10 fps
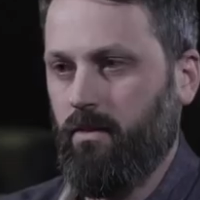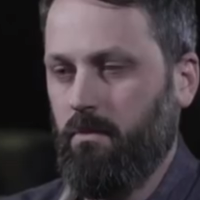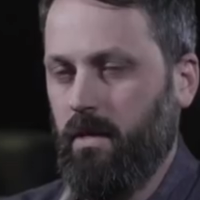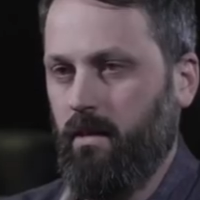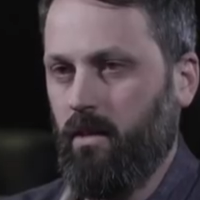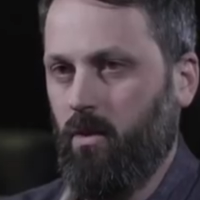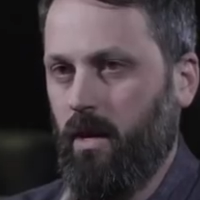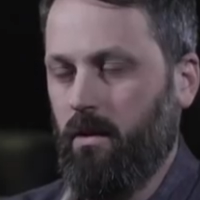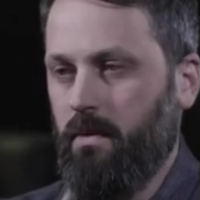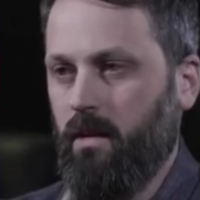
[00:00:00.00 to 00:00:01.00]
For me, The
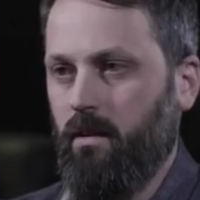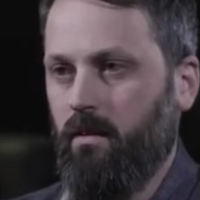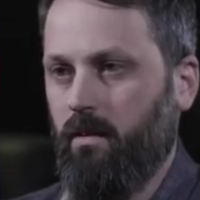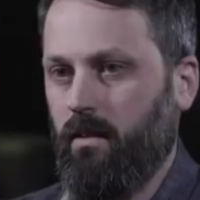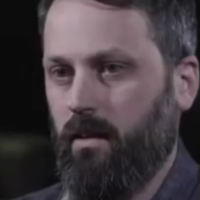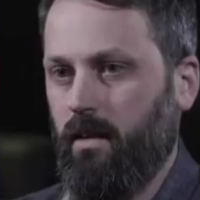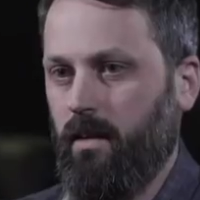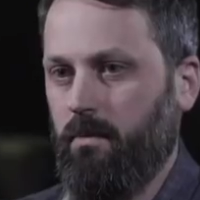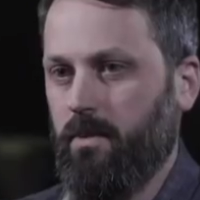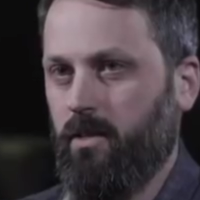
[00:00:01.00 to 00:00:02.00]
Quiet Man
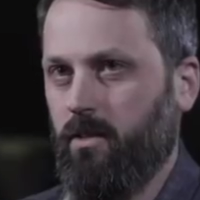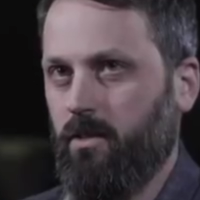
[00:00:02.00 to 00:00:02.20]
aims